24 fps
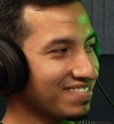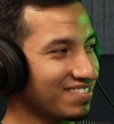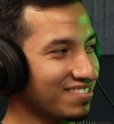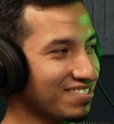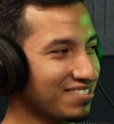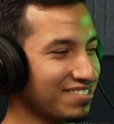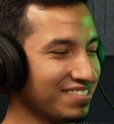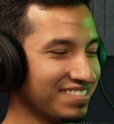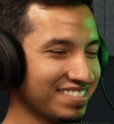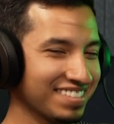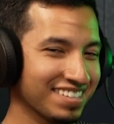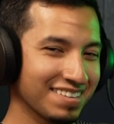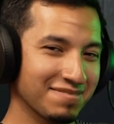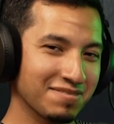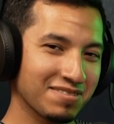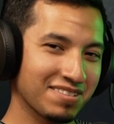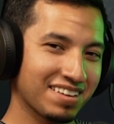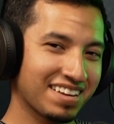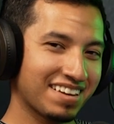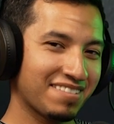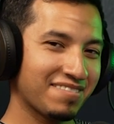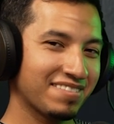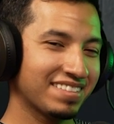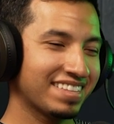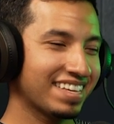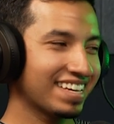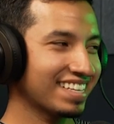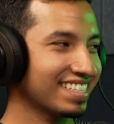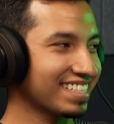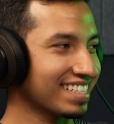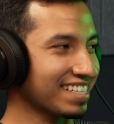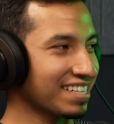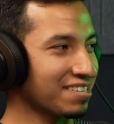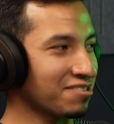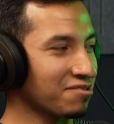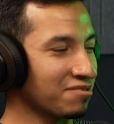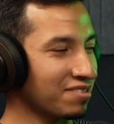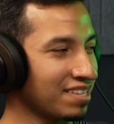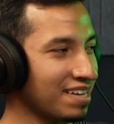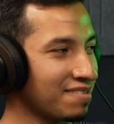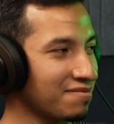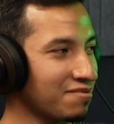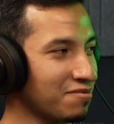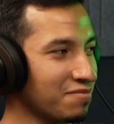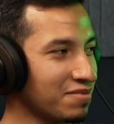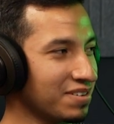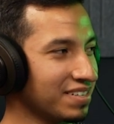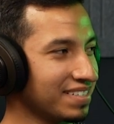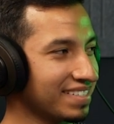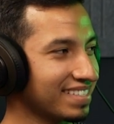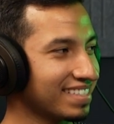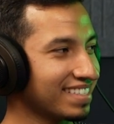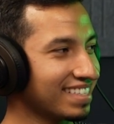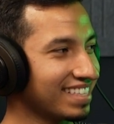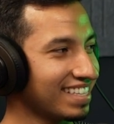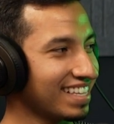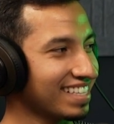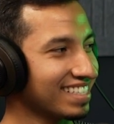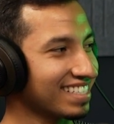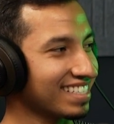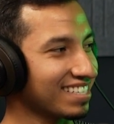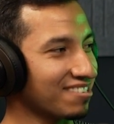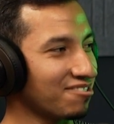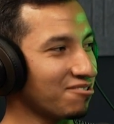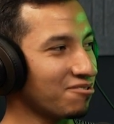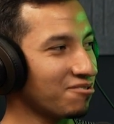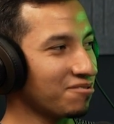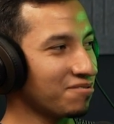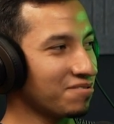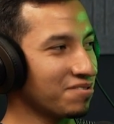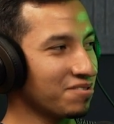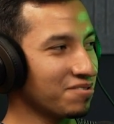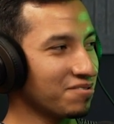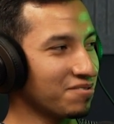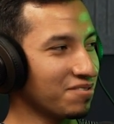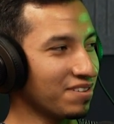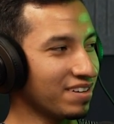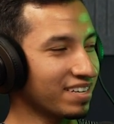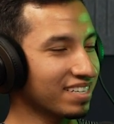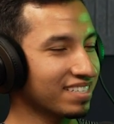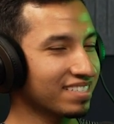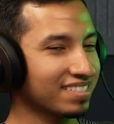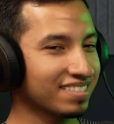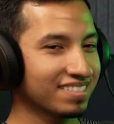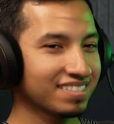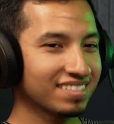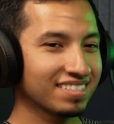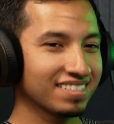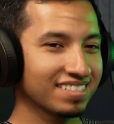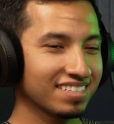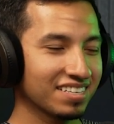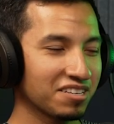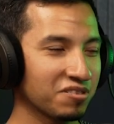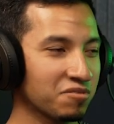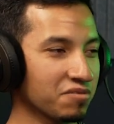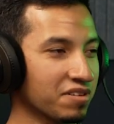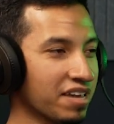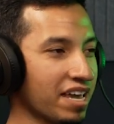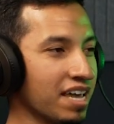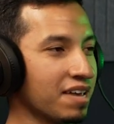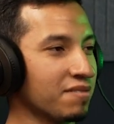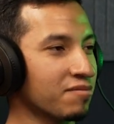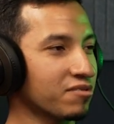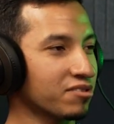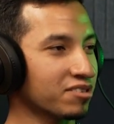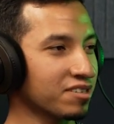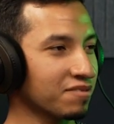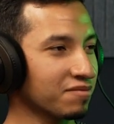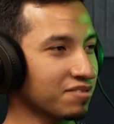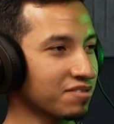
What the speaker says: Well, I mean, every day is like a new level, but that's like a whole new game or some